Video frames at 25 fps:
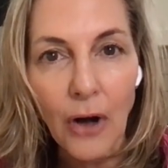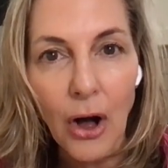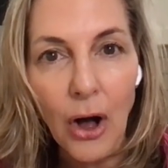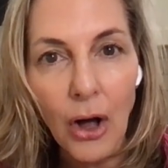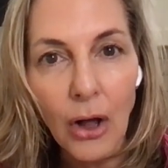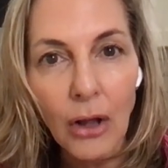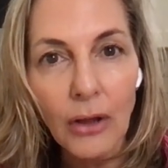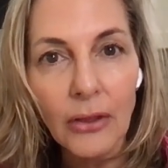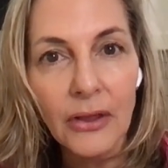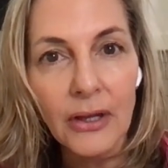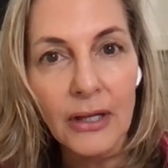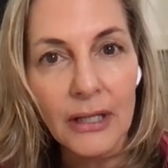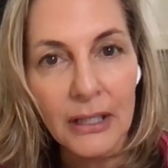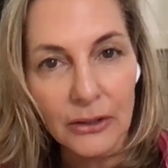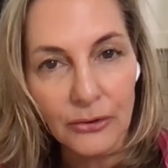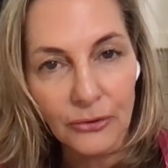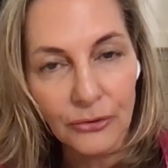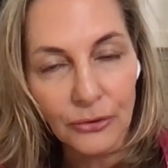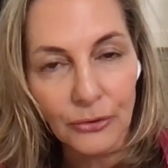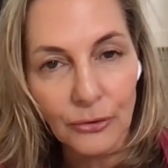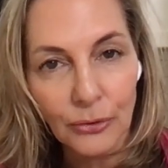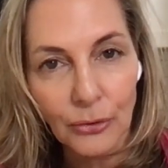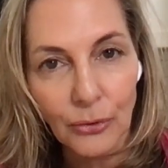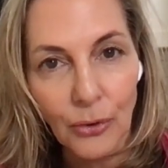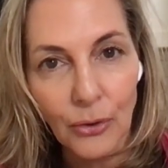all the
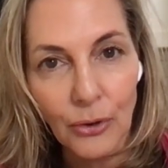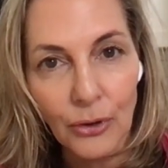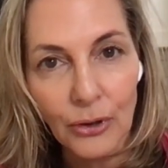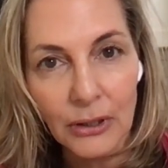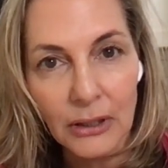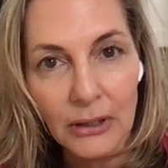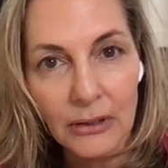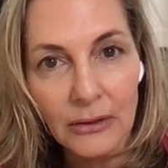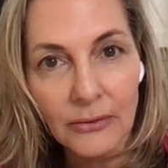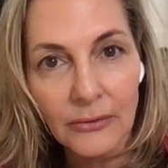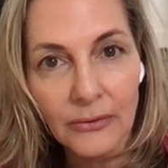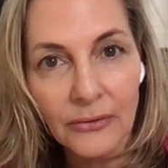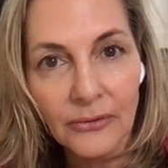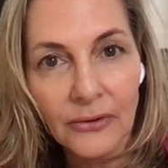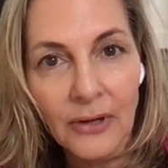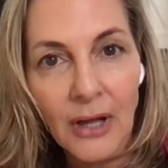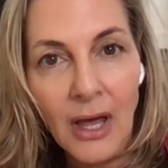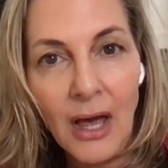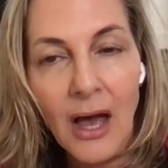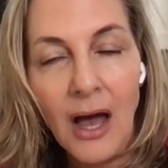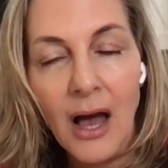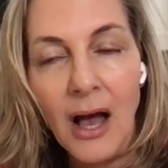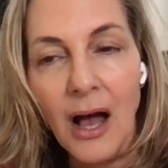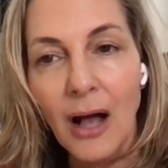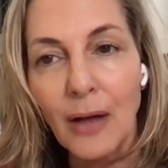internal organs,
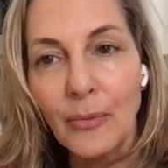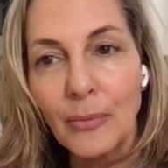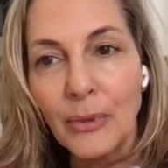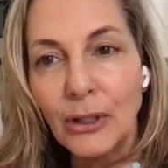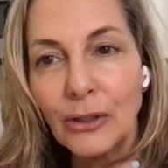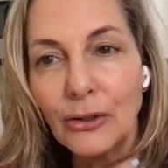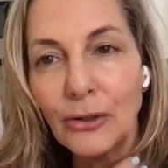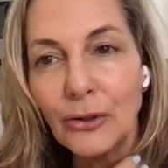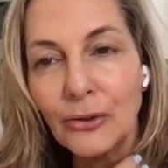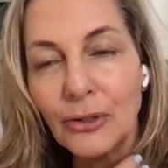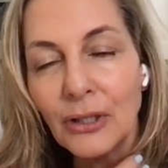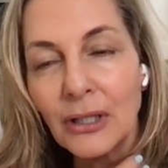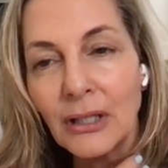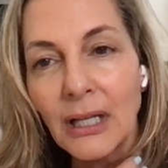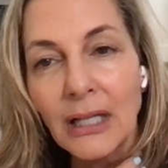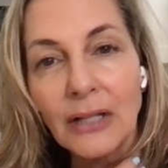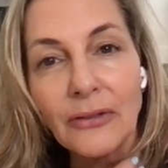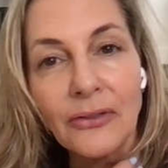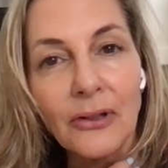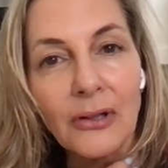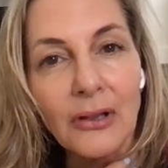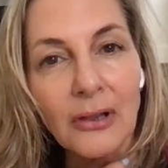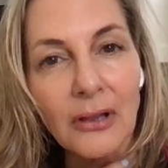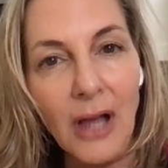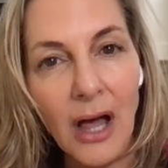including like
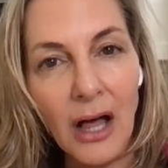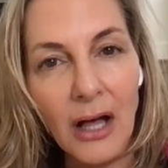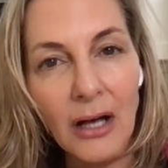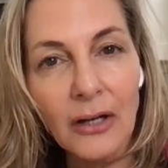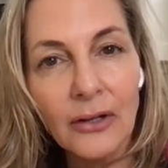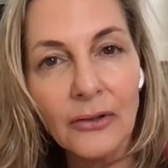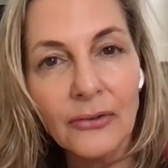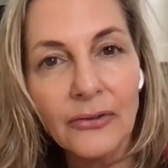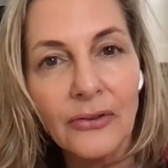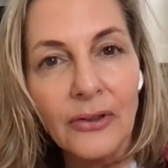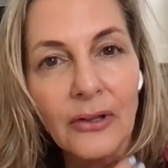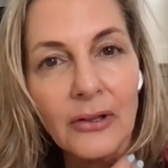the lungs.